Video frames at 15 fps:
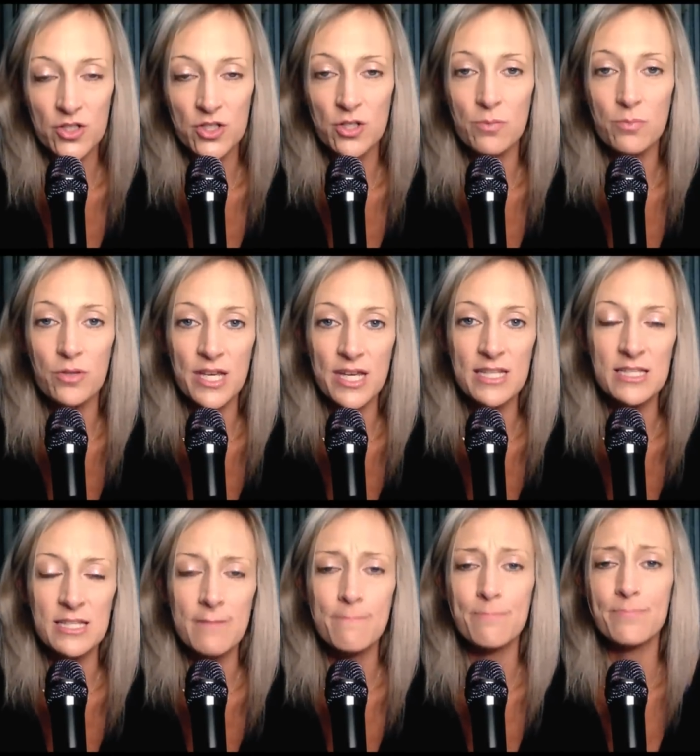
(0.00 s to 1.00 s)
So
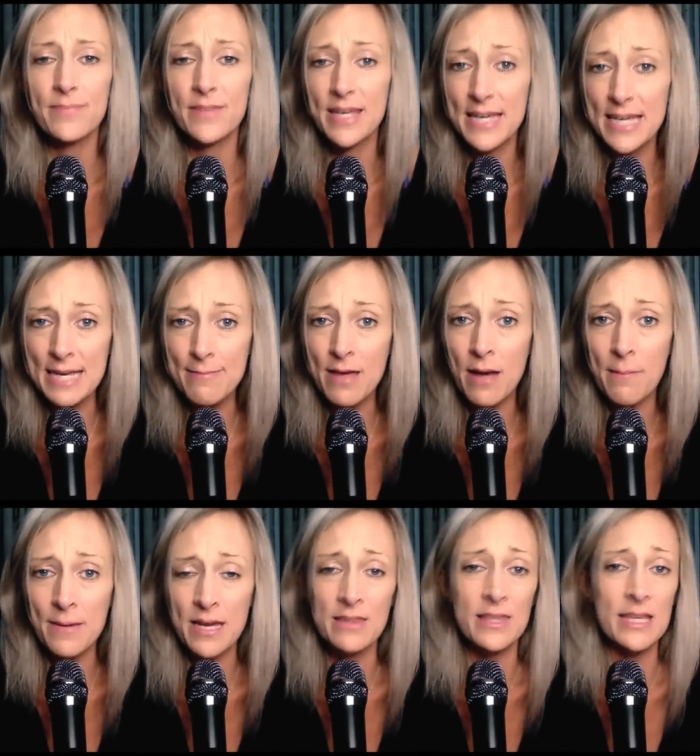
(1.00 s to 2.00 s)
please email
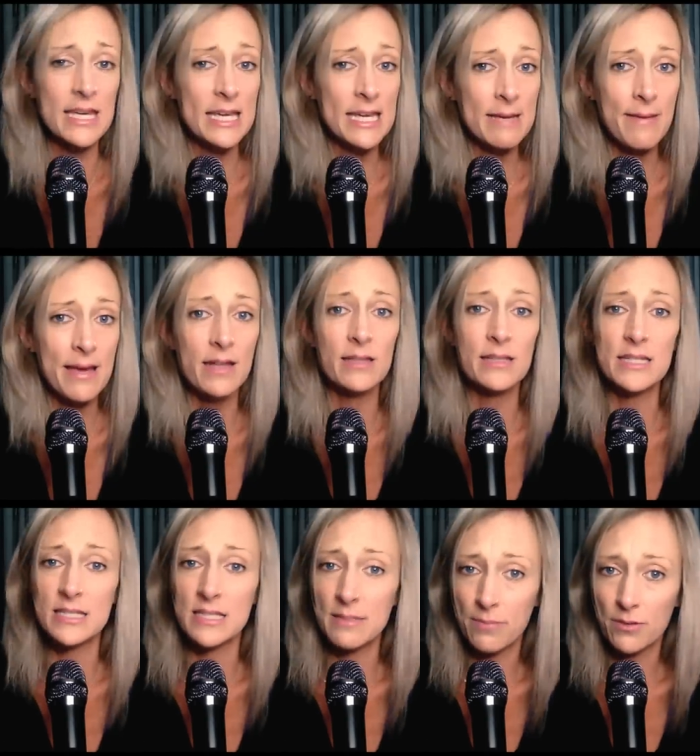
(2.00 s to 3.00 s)
me at the email
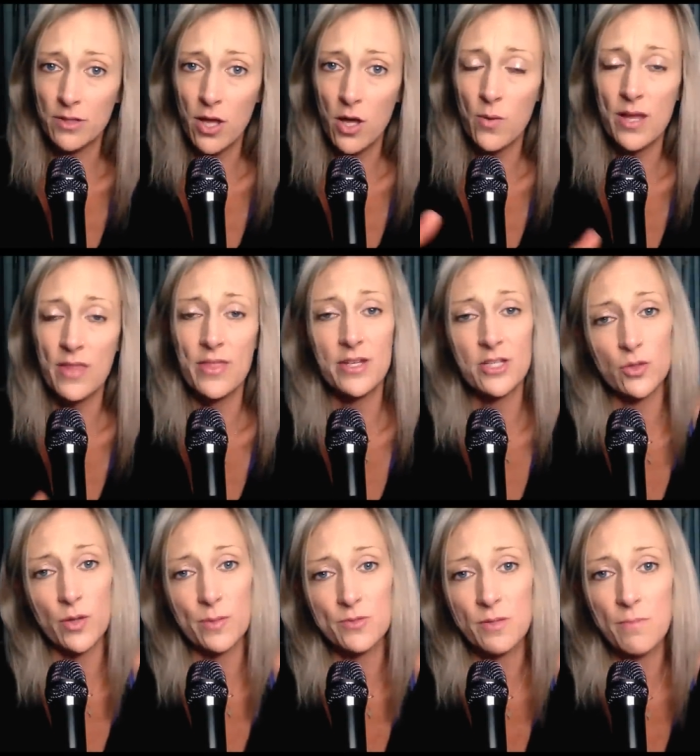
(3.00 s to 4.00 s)
listed below in the
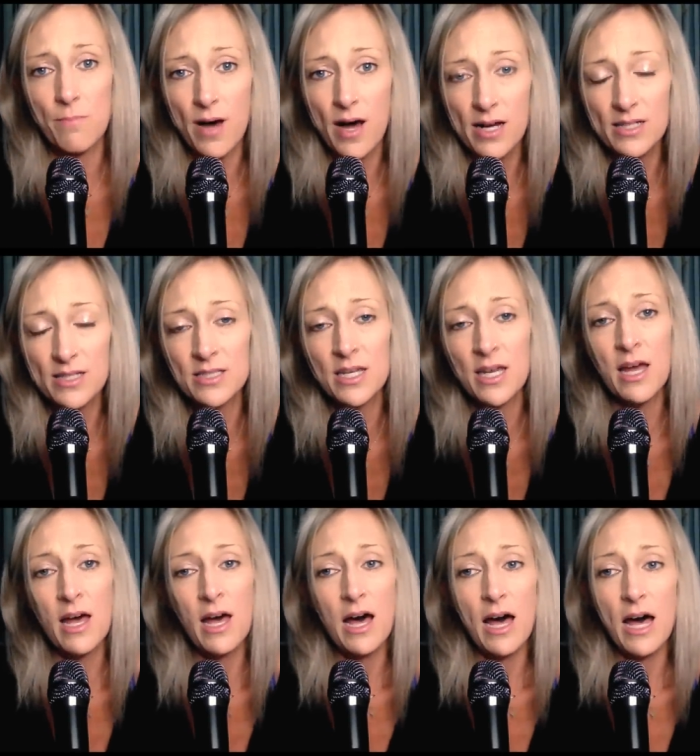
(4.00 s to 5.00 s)
description box.
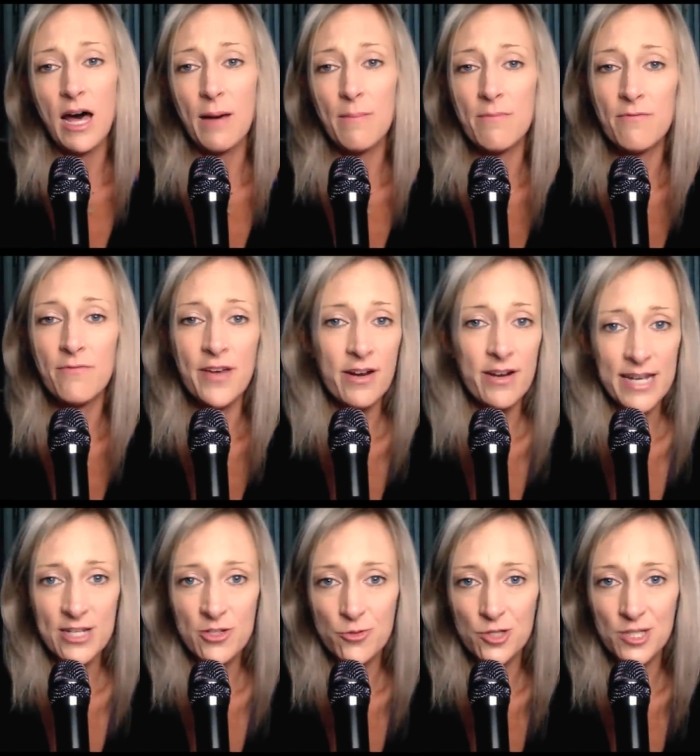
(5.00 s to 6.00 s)
Um, very
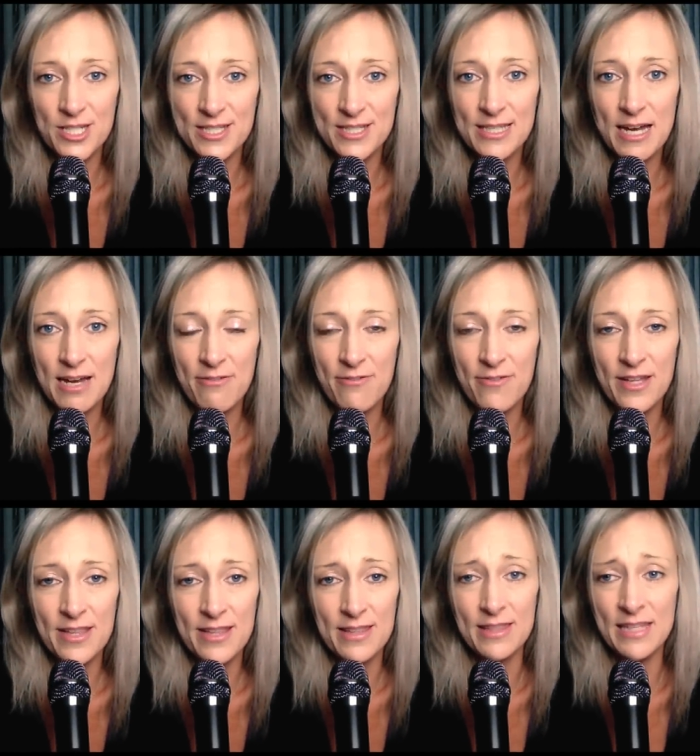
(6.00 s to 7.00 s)
interesting stuff.
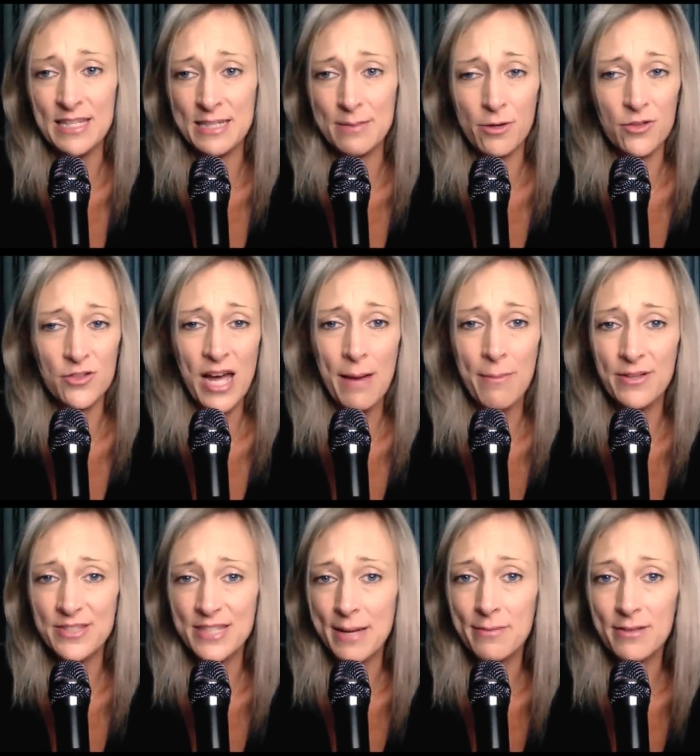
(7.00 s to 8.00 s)
It, these emerald
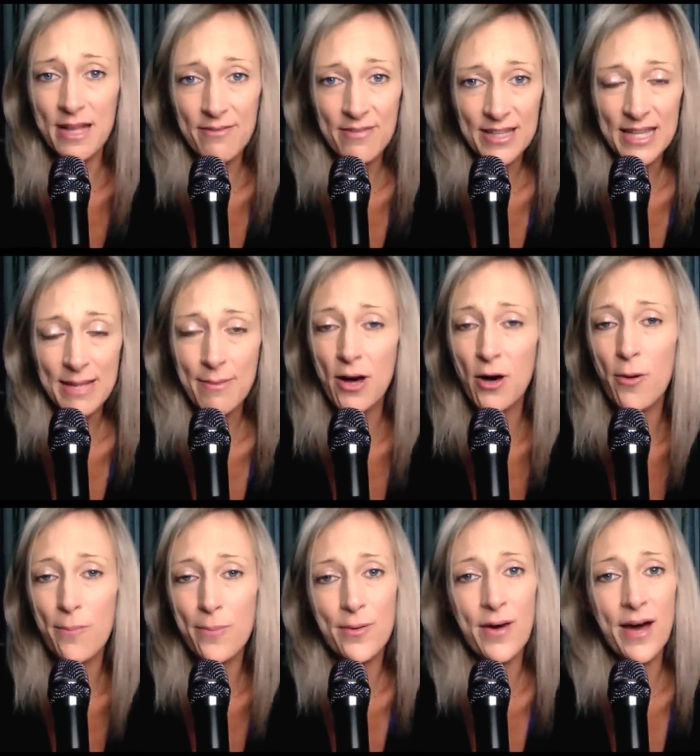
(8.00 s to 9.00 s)
tablets, I'm loving them. I
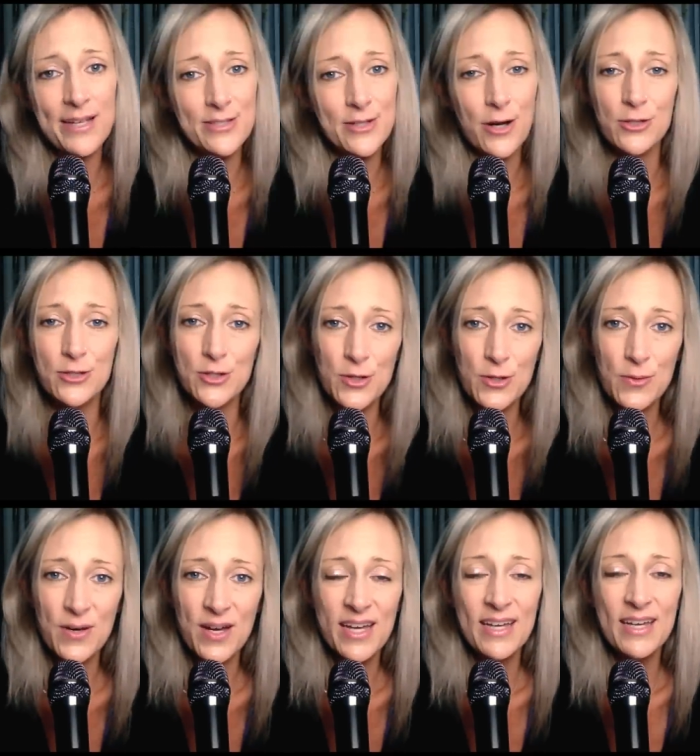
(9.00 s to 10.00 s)
hope you guys are
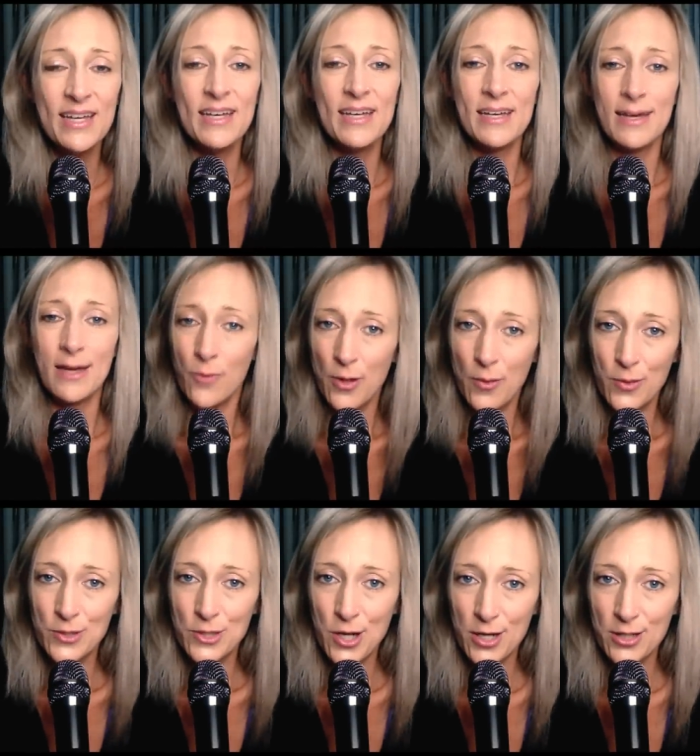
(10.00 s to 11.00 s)
too. We
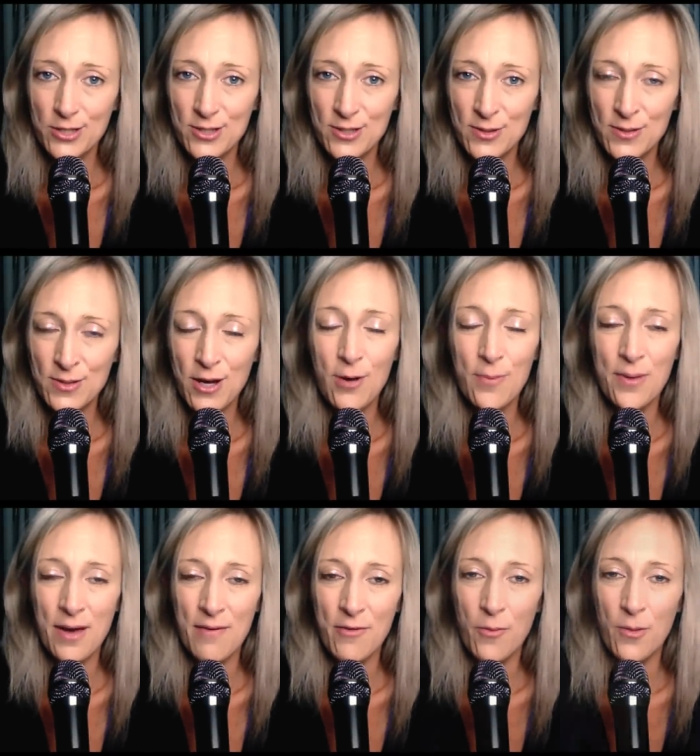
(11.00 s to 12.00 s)
will talk soon. I hope
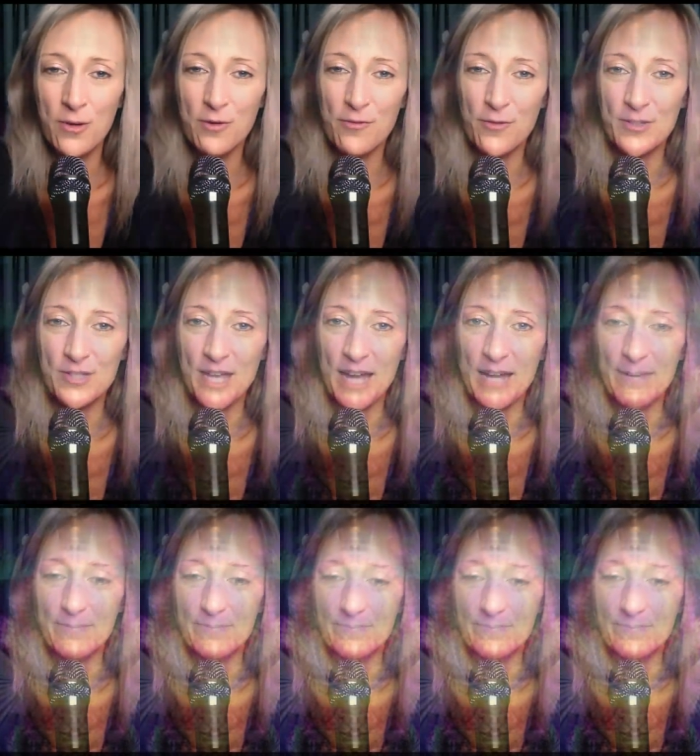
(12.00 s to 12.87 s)
you have a wonderful day.